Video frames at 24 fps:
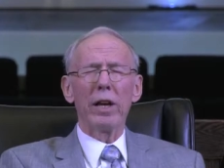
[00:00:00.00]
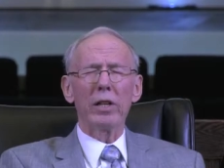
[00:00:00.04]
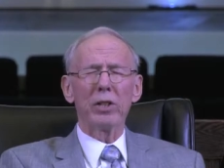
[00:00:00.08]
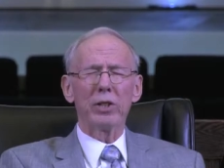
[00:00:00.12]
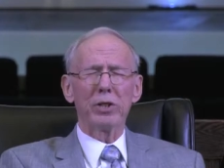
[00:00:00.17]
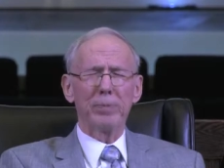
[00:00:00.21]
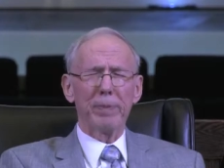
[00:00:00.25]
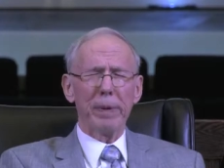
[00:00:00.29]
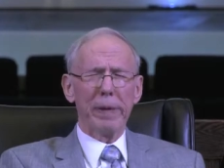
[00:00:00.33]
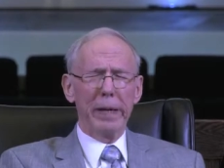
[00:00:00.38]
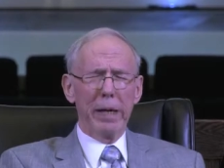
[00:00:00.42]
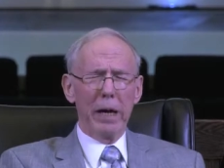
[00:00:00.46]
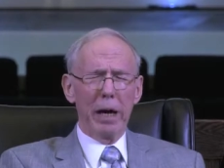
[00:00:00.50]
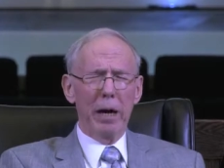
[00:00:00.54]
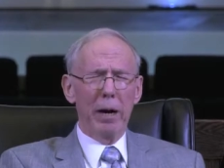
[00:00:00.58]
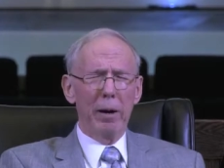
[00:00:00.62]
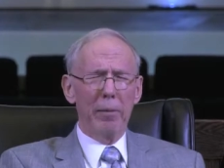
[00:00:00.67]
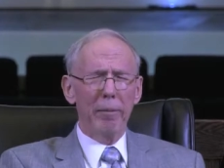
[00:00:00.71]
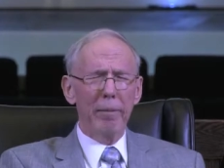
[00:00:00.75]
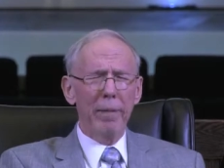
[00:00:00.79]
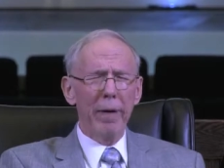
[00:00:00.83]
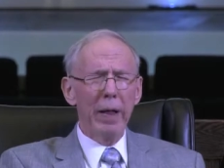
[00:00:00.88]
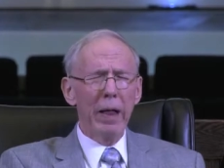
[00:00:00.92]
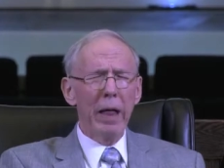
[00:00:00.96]
us
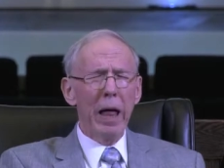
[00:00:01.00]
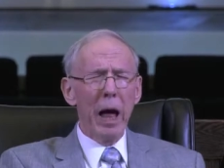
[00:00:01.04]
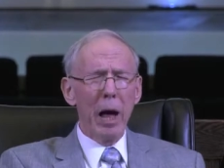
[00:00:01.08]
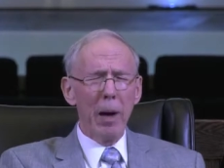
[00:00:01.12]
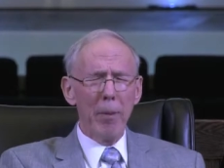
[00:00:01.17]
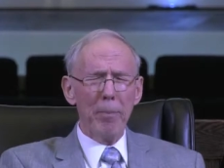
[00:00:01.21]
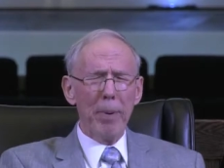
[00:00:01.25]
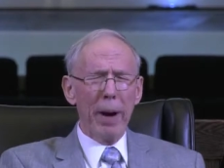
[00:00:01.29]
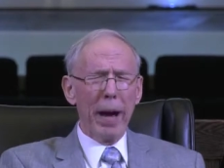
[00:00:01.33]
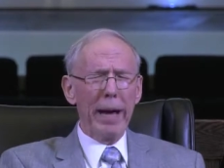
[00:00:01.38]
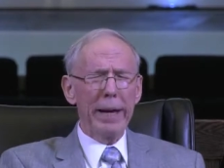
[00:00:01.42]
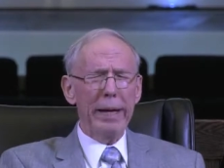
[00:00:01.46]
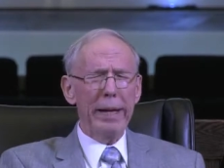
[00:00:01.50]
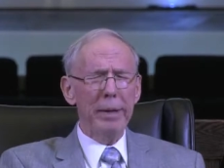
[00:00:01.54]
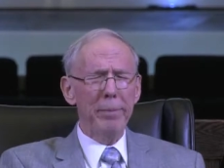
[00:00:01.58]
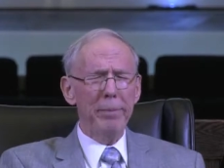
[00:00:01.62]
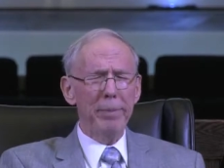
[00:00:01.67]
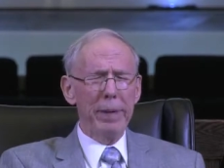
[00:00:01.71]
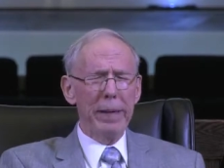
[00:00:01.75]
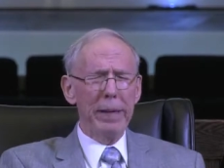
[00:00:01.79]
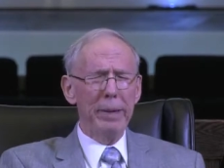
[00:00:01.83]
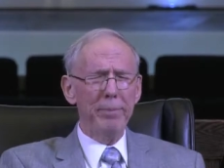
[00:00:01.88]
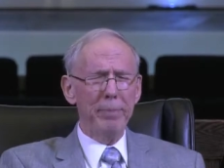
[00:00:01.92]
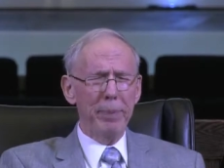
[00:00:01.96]
become abide in
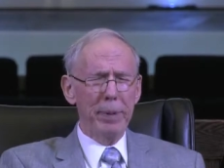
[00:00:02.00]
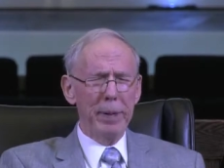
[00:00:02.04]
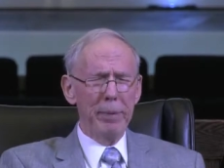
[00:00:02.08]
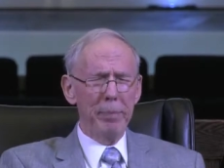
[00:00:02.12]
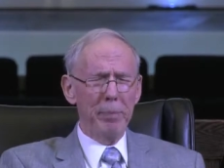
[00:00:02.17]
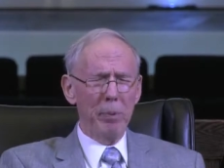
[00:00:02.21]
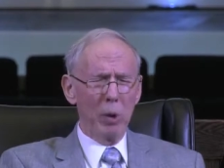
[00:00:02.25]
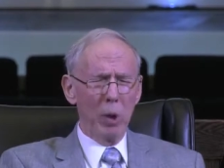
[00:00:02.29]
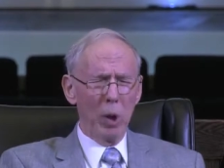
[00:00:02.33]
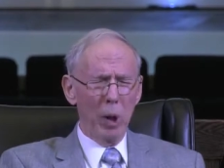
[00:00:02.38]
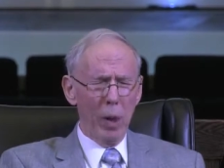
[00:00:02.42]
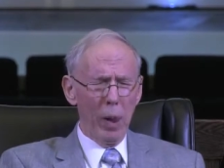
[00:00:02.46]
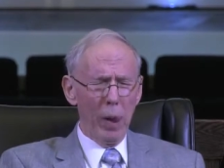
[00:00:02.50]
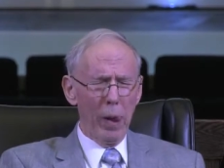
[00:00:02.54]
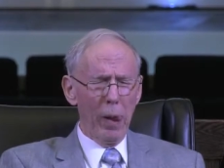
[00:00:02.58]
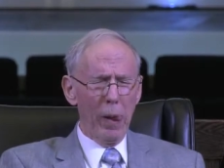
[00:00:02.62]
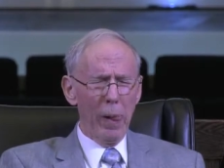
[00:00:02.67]
me people